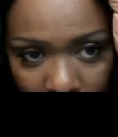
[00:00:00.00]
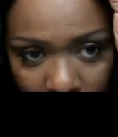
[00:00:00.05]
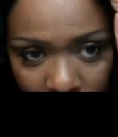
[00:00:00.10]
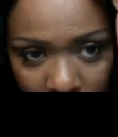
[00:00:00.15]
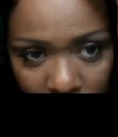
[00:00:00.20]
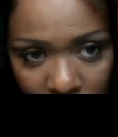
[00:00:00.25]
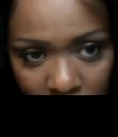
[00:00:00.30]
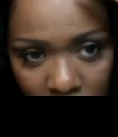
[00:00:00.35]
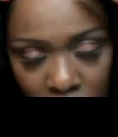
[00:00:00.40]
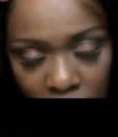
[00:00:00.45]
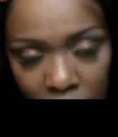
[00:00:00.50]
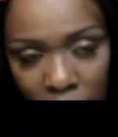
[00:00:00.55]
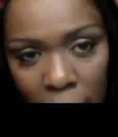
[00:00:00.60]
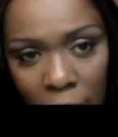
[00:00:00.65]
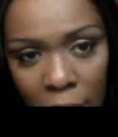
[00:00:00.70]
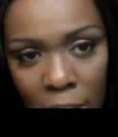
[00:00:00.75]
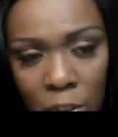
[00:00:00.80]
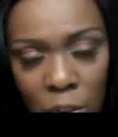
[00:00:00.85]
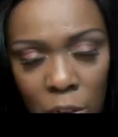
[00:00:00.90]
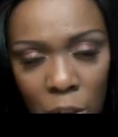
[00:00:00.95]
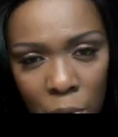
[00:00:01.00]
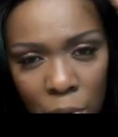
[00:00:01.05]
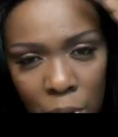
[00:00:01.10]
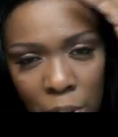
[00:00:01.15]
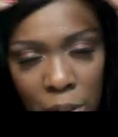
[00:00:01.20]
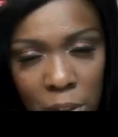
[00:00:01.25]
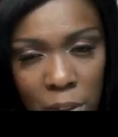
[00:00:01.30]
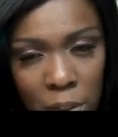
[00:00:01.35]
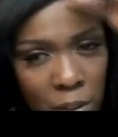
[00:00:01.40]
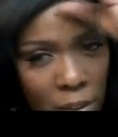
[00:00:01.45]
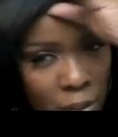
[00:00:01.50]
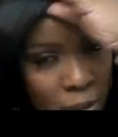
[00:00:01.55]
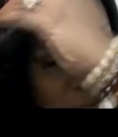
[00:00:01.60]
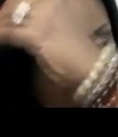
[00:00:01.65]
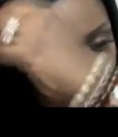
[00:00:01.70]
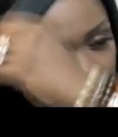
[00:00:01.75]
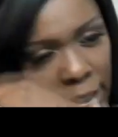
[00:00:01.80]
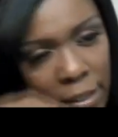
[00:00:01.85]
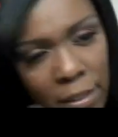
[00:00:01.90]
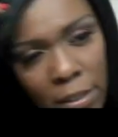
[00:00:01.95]
here. So this is,
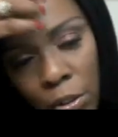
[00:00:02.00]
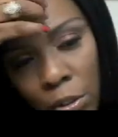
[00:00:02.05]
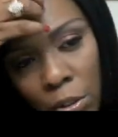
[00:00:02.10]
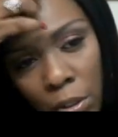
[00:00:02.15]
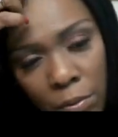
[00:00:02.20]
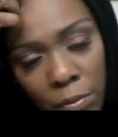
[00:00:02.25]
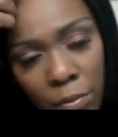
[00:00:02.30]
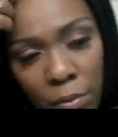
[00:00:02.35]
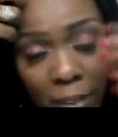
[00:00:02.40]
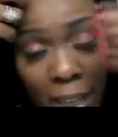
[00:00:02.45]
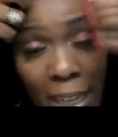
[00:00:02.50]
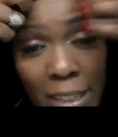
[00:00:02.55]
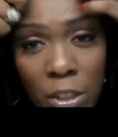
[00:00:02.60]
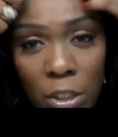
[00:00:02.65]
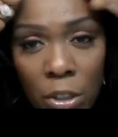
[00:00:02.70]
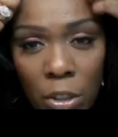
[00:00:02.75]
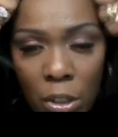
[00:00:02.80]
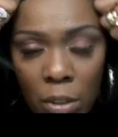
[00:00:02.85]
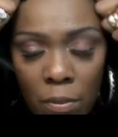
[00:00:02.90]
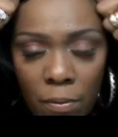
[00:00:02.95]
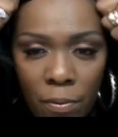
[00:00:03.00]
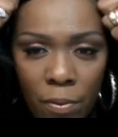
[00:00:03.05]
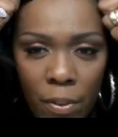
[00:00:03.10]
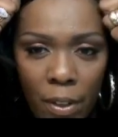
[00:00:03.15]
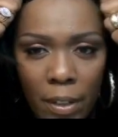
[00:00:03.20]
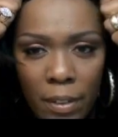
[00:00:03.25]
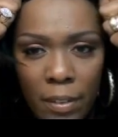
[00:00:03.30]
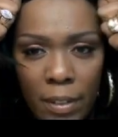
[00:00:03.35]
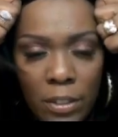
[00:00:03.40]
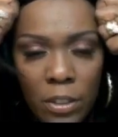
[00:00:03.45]
that's a good, that's a good fit.